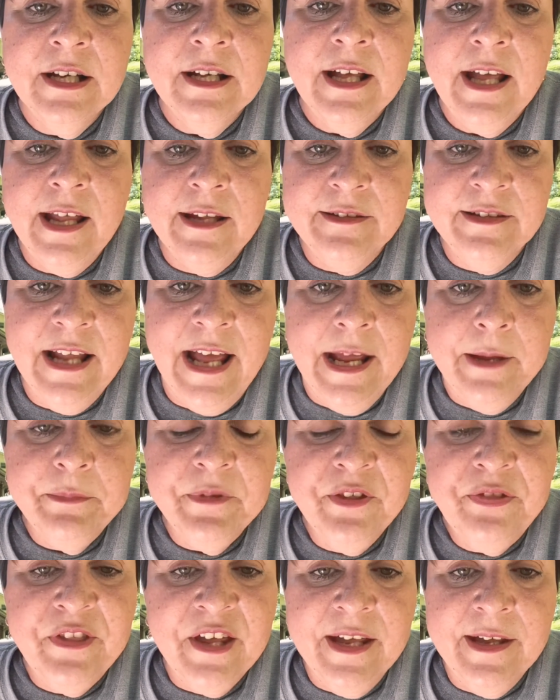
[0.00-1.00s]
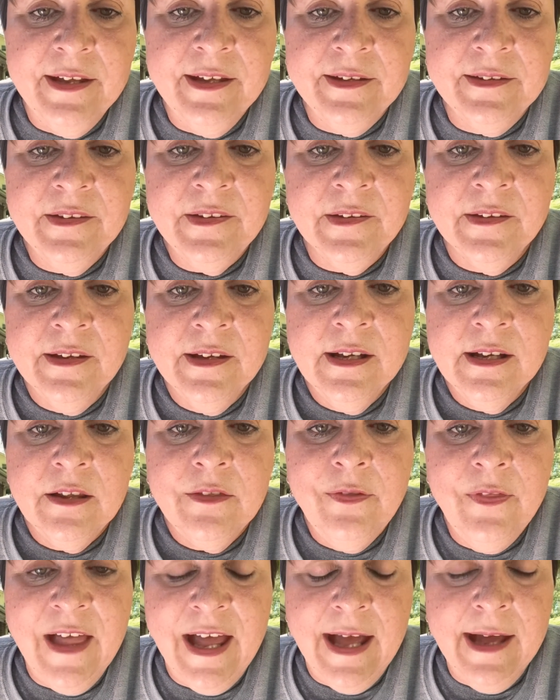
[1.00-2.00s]
And name the things
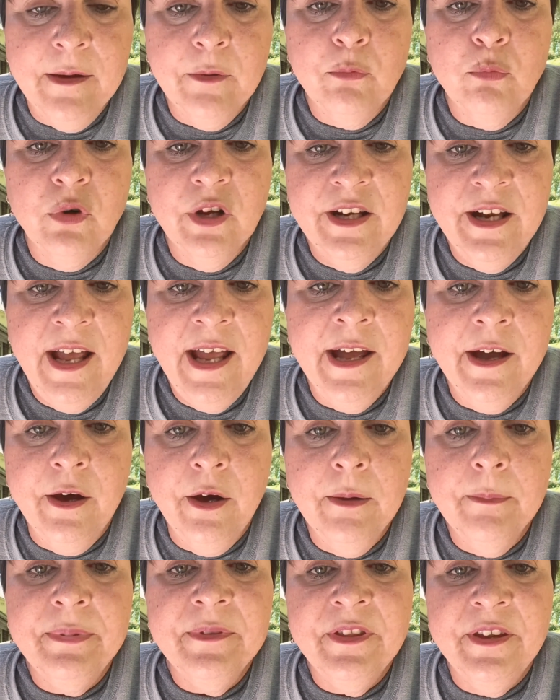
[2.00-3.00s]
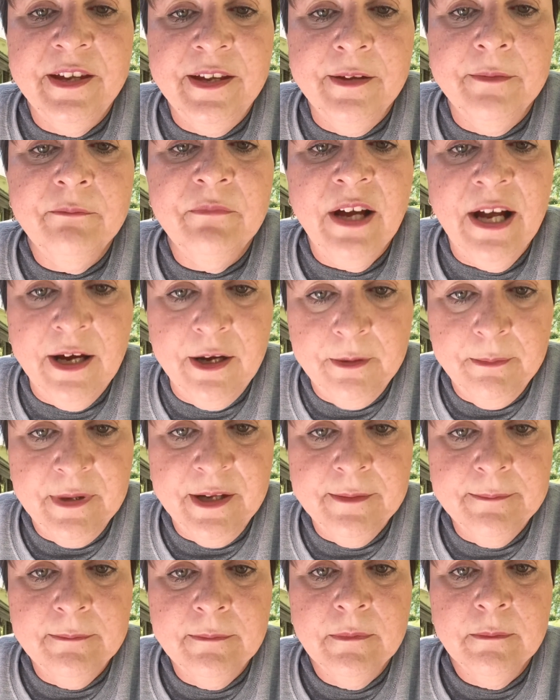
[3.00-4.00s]
that would help the
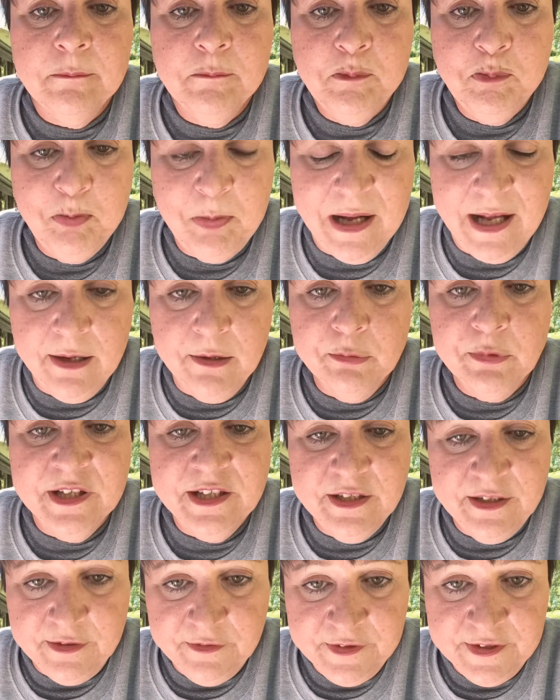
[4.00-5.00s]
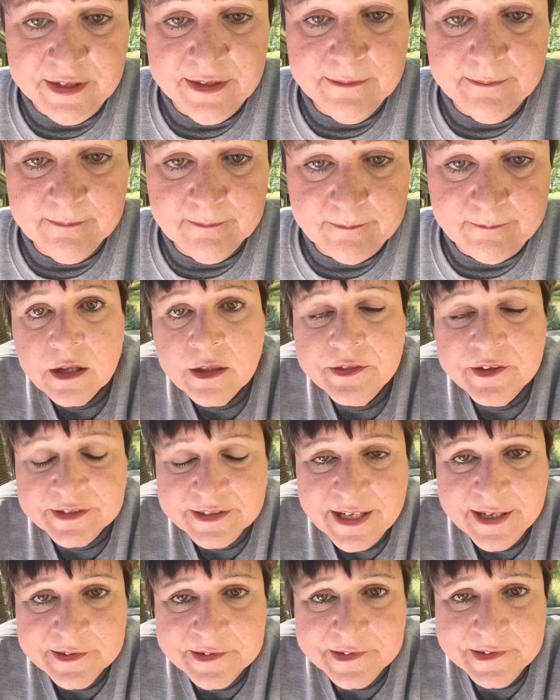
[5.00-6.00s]
environment by reducing. The
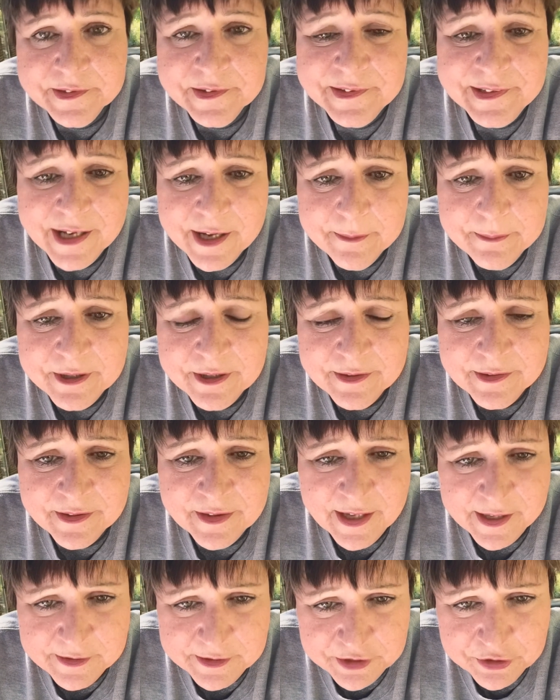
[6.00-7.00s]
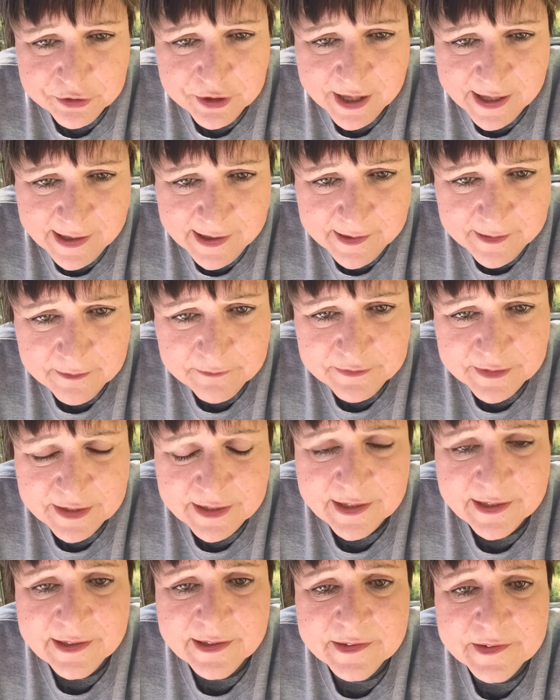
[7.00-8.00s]
next assignment that you'll have
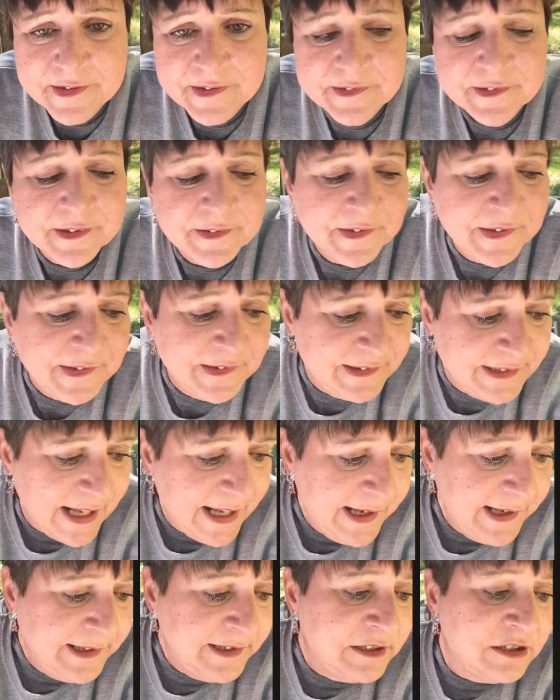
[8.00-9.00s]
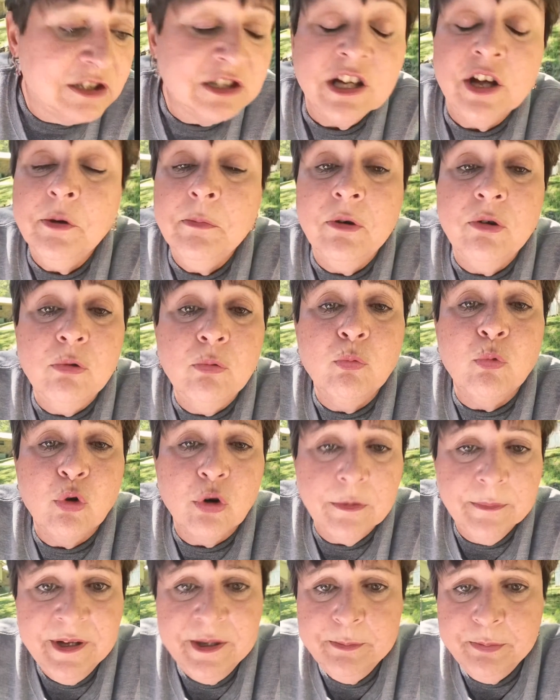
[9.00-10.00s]
is the State Global
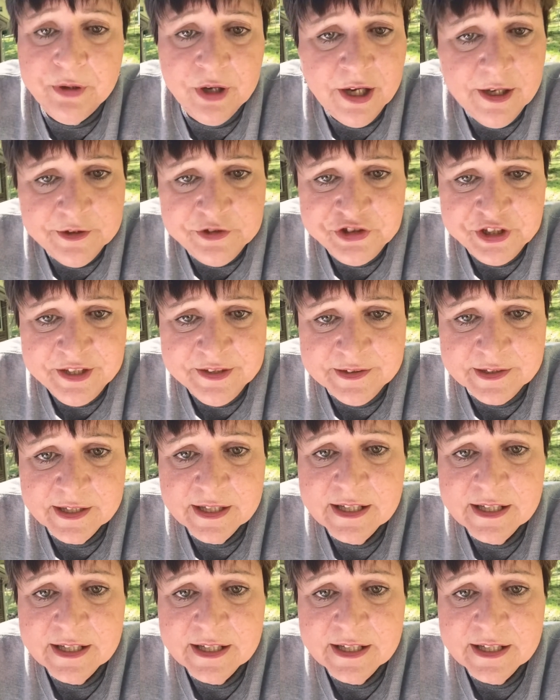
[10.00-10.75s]
Warming Project.